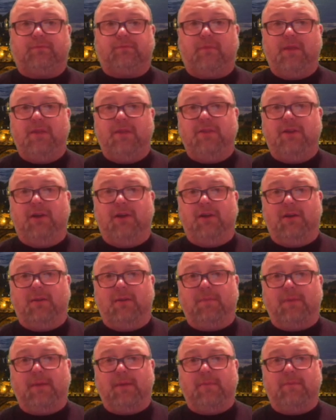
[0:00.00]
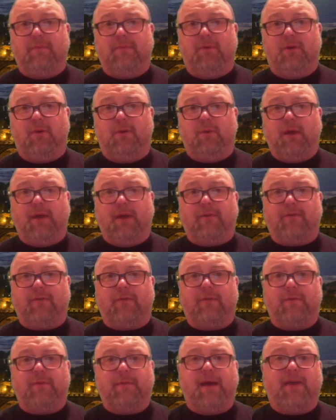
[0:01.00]
They're a bit away
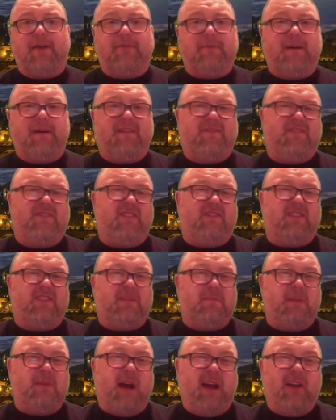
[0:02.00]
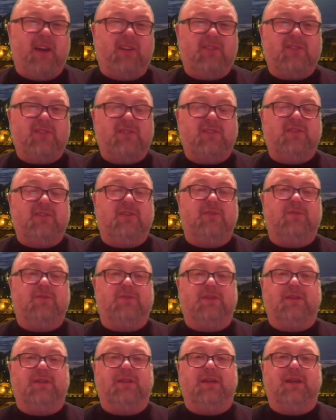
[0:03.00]
from the mouth, about 15 miles,
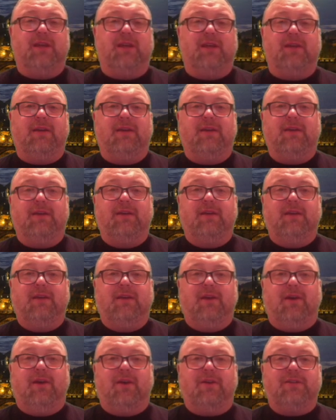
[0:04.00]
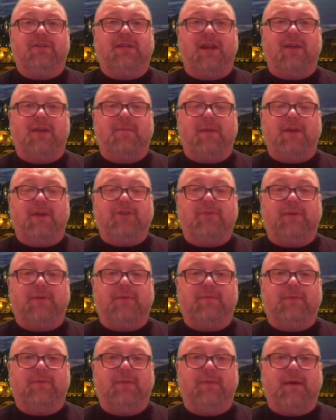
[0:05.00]
using our standard
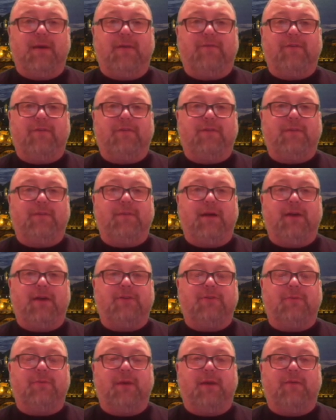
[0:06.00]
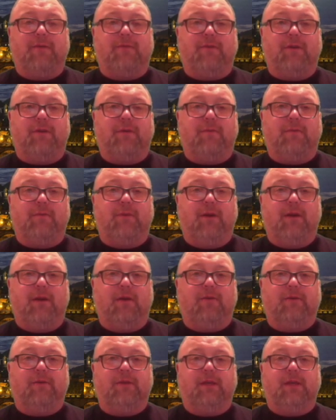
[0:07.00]
measurement, about 15 miles away from
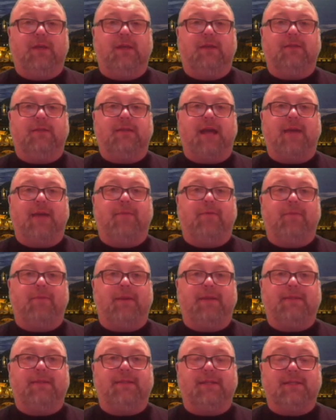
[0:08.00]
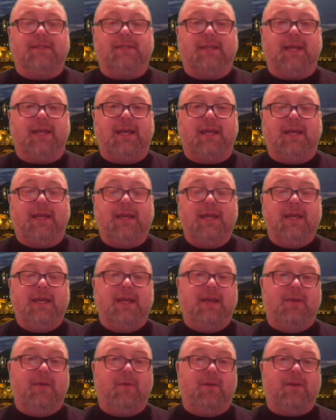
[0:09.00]
where the Tiber meets the sea.
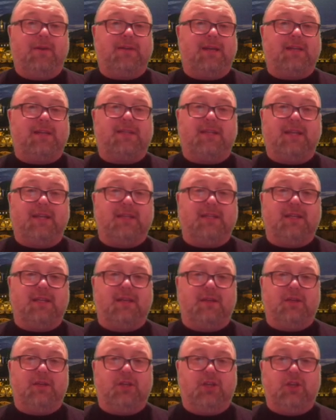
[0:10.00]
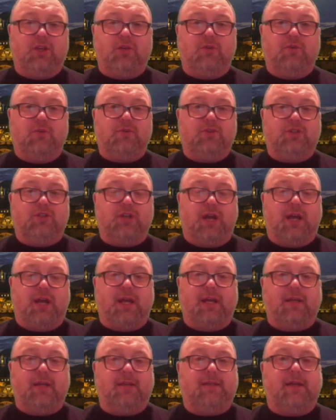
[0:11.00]
And where it does, it isn't a huge,
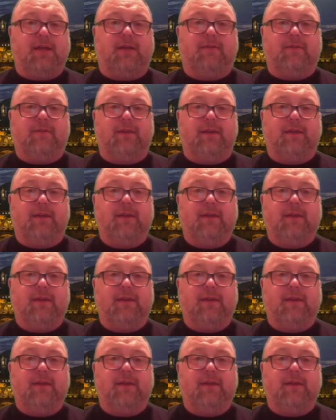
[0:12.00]
giant delta.